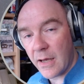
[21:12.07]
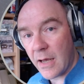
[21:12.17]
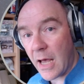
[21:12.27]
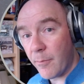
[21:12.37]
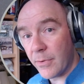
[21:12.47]

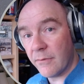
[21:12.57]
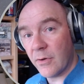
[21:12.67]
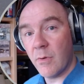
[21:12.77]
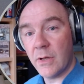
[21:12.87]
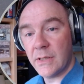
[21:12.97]
output of the
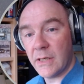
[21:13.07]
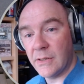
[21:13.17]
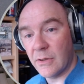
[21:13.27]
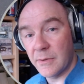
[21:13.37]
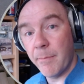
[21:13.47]

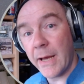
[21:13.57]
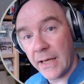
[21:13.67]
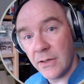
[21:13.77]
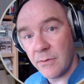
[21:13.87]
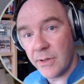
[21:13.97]
quantisers back
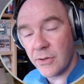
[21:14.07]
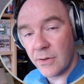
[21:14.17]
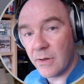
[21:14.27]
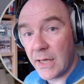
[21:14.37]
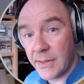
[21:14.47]
into each
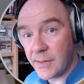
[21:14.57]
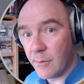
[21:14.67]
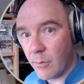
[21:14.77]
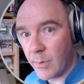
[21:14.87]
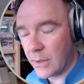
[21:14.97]
other and see
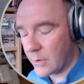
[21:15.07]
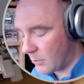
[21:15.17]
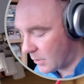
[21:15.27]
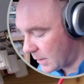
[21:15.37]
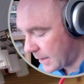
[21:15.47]
what we can do
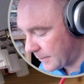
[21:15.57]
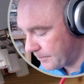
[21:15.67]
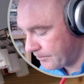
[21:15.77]
with that.